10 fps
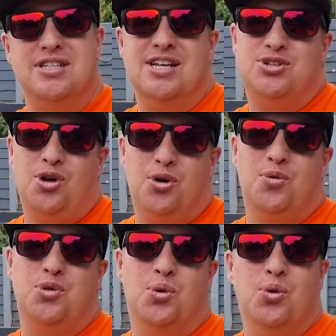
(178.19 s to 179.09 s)
and they started
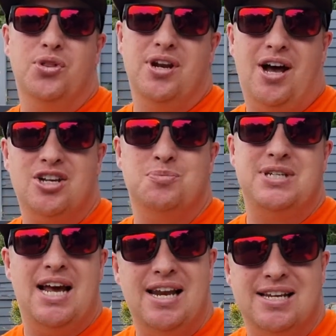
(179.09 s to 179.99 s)
with all the nice
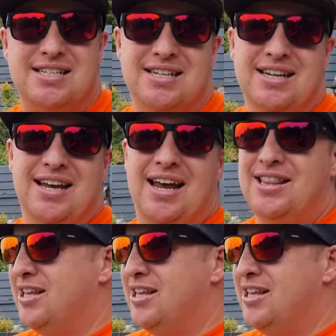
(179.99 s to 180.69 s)
metallics, and